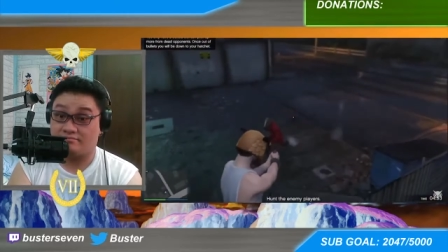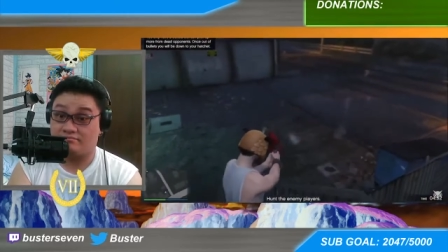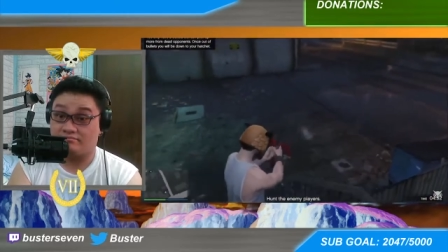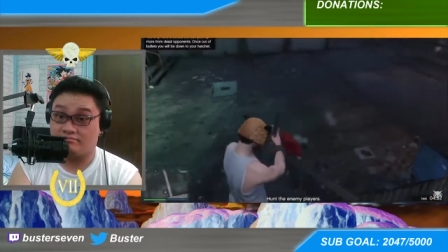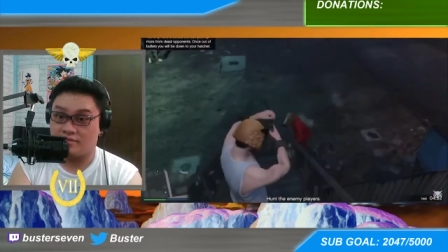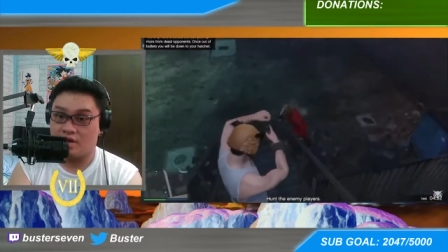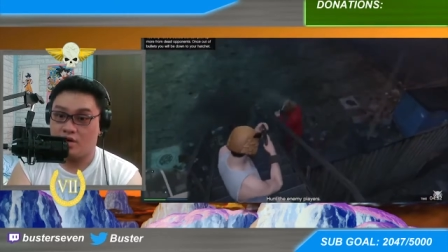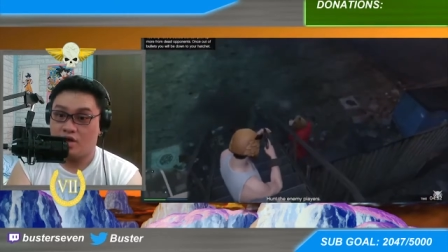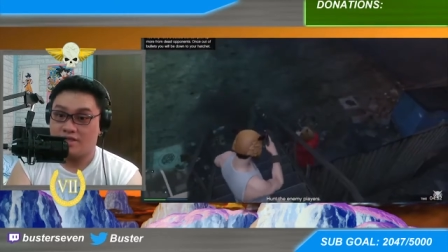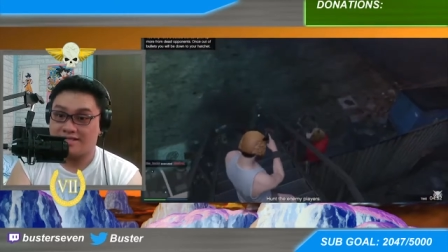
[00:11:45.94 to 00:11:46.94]
Bucket.
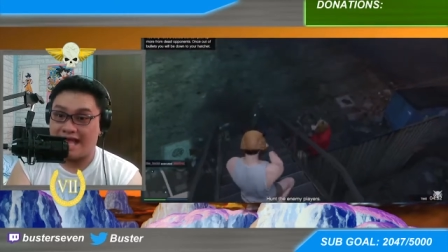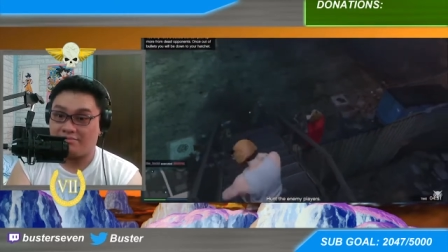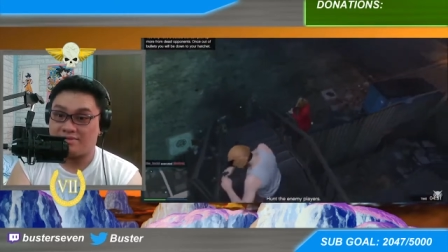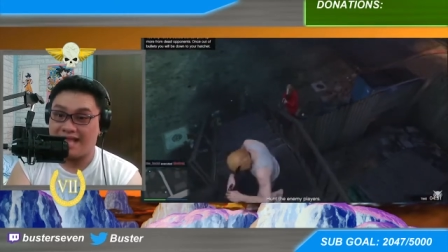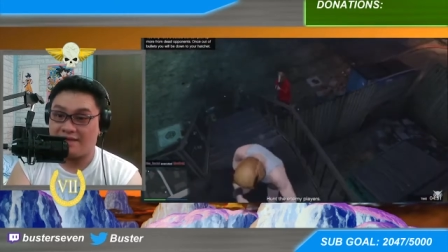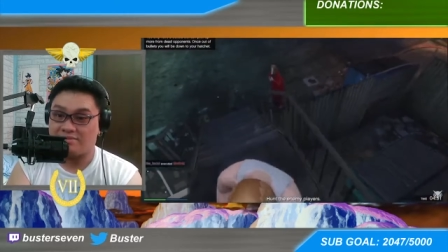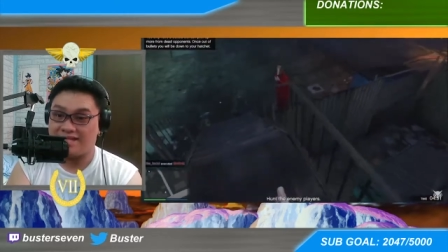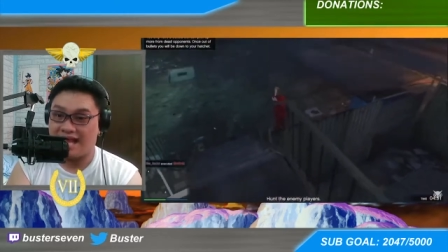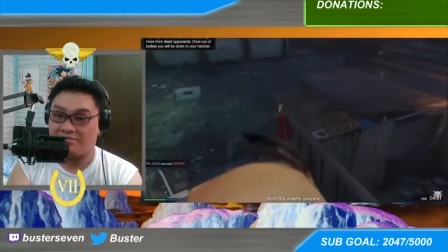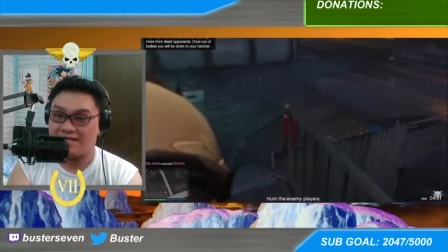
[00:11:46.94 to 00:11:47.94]
Oh, slap, slap,
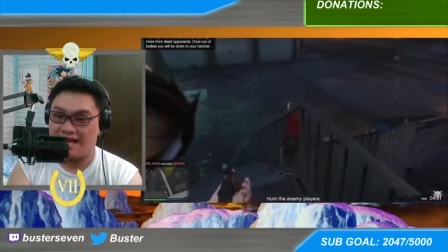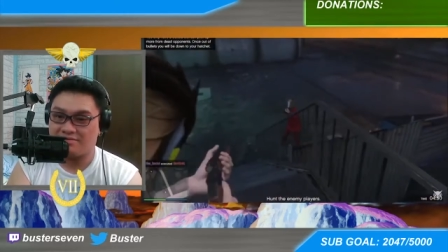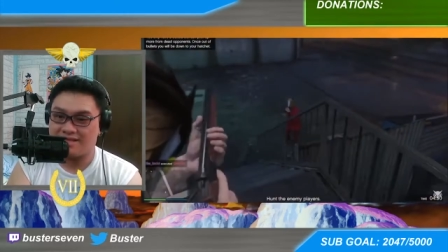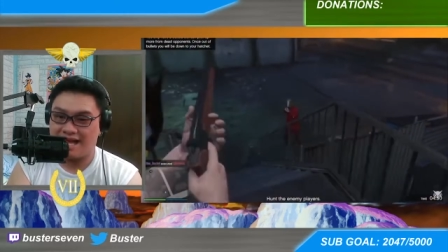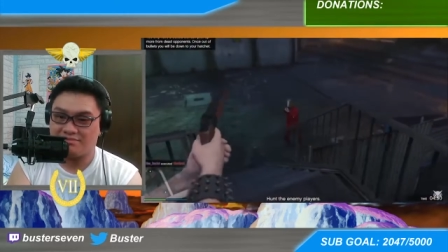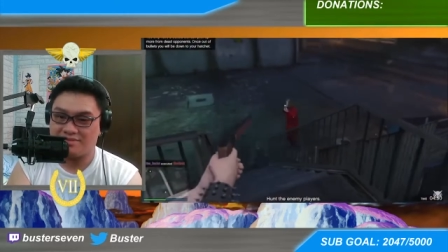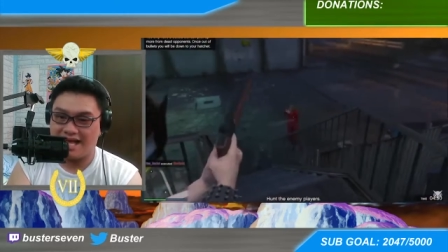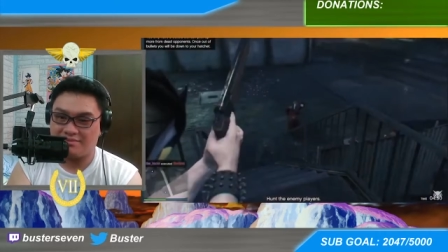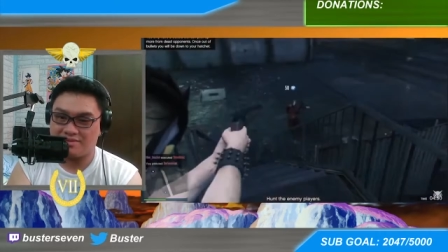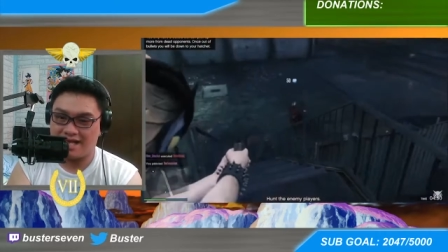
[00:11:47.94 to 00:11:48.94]
slap, slap, slap,
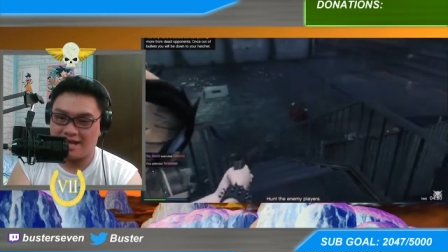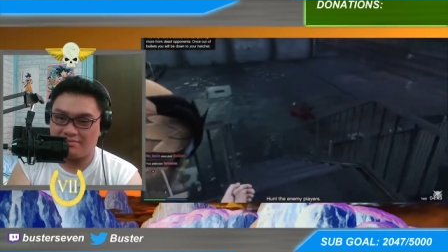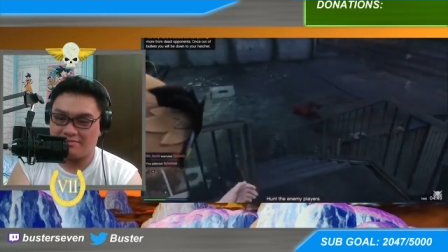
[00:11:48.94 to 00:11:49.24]
slap, slap.